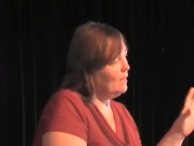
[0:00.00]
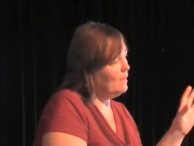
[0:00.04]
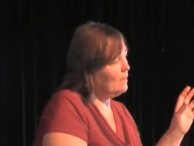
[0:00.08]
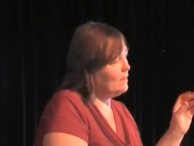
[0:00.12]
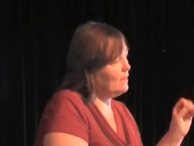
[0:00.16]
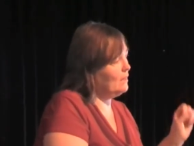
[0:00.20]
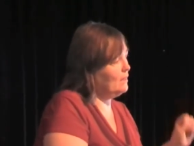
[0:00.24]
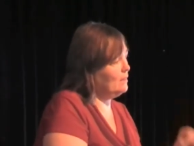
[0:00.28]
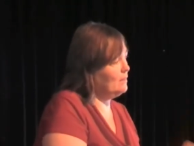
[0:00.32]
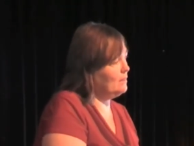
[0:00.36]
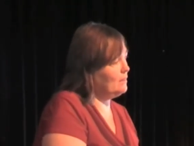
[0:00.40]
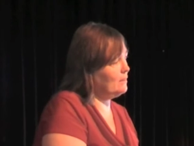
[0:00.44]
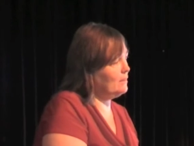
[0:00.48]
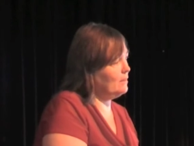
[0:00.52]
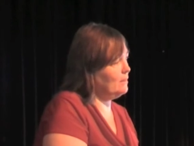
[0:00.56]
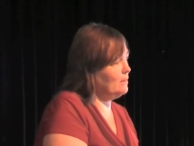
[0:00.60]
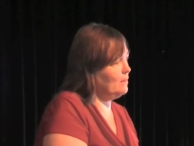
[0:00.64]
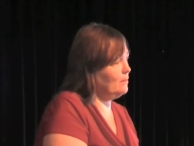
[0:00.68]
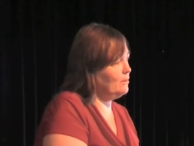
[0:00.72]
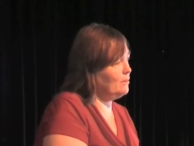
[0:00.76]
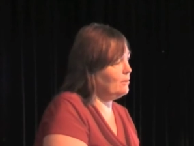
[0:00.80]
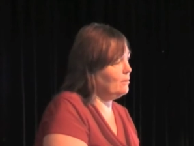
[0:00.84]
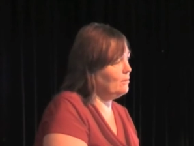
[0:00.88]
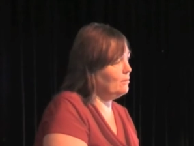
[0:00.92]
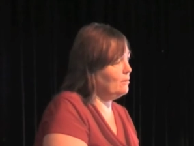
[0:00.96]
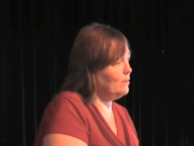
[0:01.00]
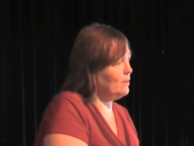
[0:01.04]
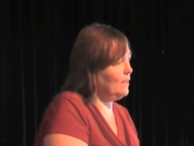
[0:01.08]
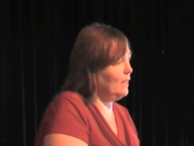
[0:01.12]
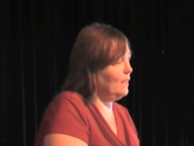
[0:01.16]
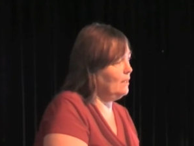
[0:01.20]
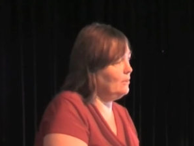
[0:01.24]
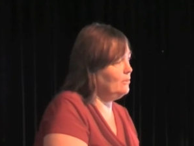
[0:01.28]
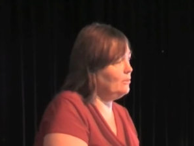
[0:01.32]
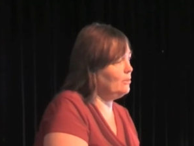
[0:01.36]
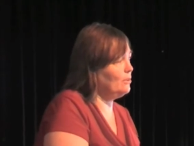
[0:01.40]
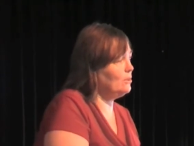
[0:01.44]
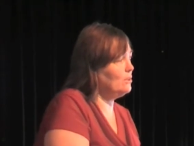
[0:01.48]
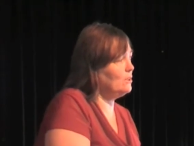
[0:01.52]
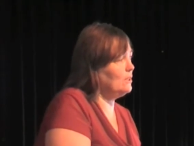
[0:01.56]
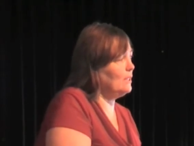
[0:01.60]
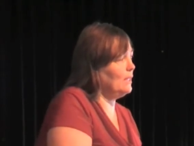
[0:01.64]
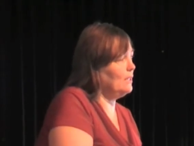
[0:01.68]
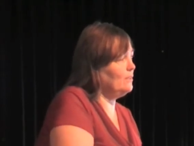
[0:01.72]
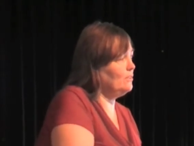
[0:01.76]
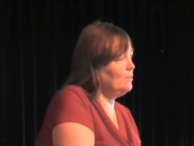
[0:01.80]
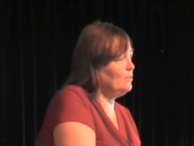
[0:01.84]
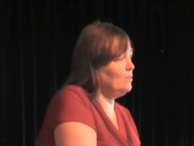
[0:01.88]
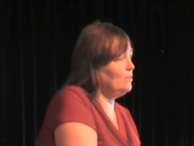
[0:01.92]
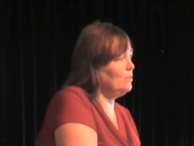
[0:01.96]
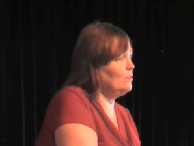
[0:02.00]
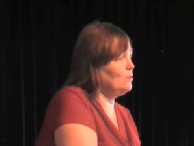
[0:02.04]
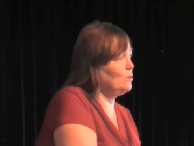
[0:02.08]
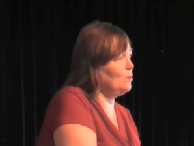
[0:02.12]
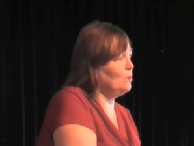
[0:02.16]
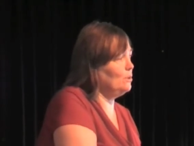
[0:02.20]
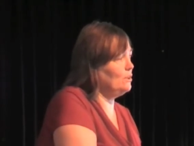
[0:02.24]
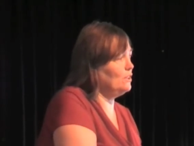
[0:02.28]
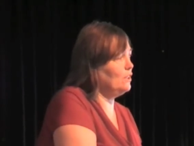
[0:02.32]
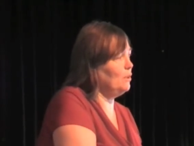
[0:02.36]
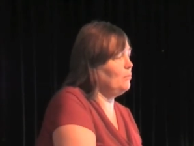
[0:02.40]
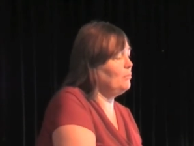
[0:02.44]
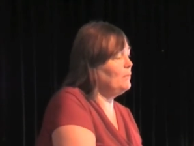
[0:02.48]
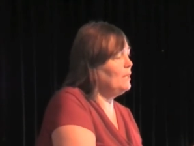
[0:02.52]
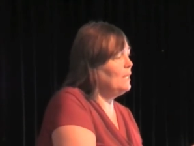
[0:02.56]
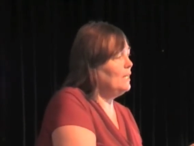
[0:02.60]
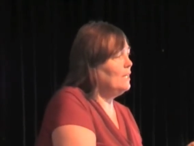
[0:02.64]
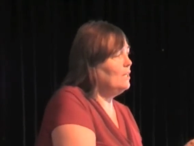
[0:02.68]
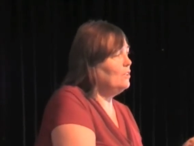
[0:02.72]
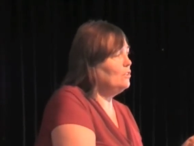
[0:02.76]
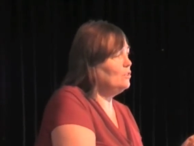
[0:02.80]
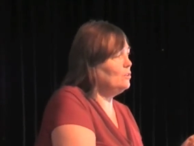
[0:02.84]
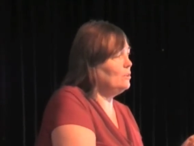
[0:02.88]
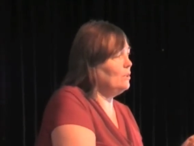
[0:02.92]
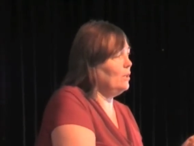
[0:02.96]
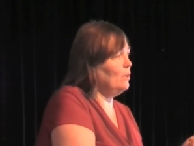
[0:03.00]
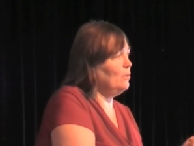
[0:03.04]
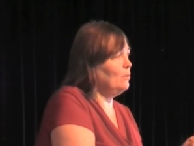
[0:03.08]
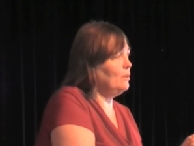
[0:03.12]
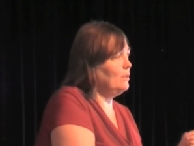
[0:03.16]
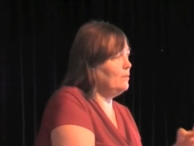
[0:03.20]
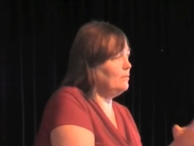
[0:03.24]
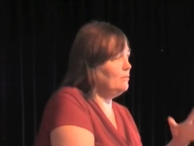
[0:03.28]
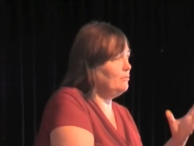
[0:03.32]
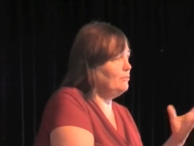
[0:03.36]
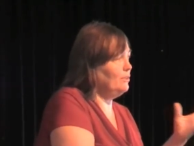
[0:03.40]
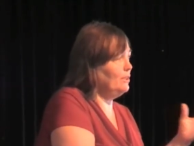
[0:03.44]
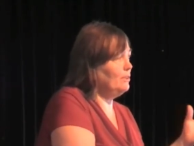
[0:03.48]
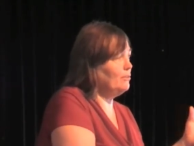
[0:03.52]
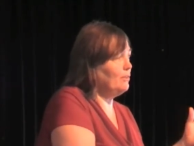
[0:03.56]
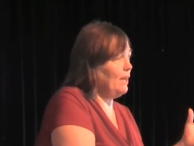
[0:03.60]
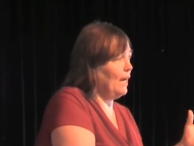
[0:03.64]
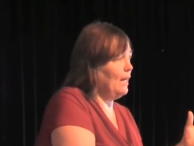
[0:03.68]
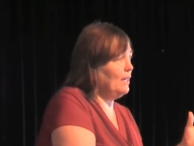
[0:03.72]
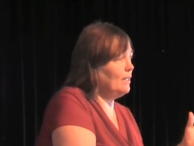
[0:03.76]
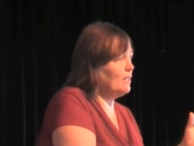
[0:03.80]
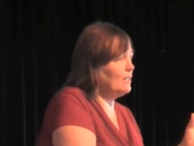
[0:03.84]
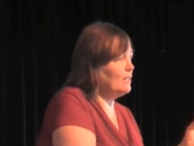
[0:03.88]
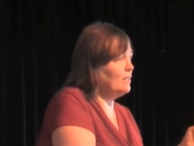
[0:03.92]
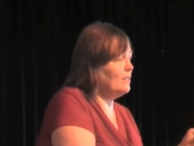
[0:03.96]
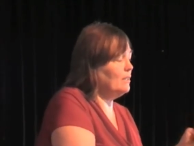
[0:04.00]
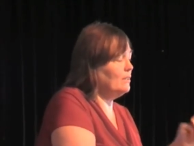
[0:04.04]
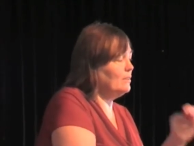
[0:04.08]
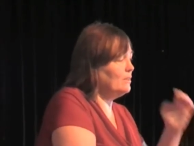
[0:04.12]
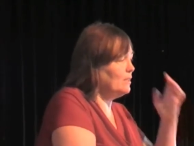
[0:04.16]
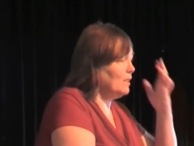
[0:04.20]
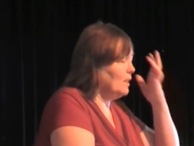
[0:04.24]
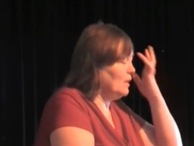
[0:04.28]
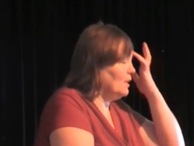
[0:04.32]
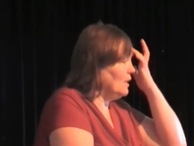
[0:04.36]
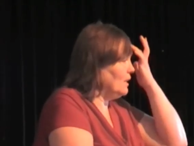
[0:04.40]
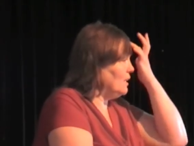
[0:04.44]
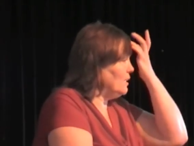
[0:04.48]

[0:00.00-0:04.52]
kills also cancer cells, destroys them. So, and free radicals.